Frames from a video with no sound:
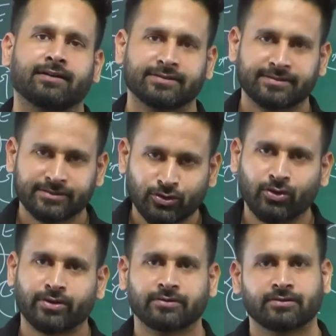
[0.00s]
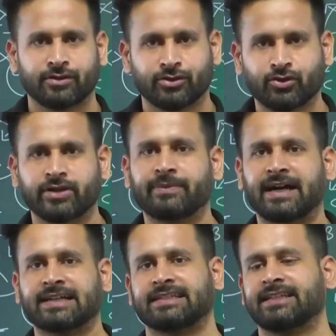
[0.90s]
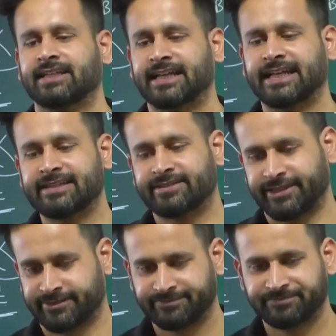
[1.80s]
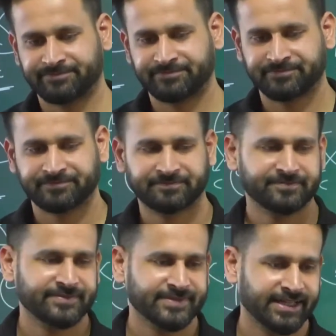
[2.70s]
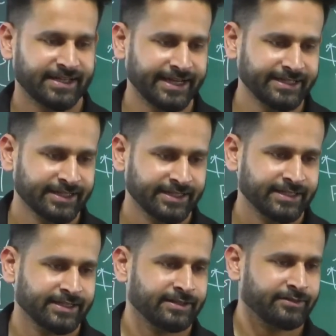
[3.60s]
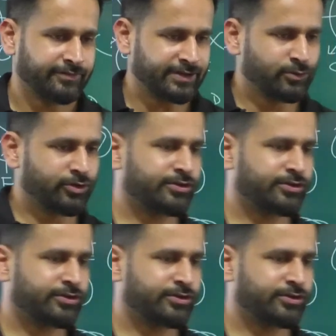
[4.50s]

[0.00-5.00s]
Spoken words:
score good marks in reasoning, right? One more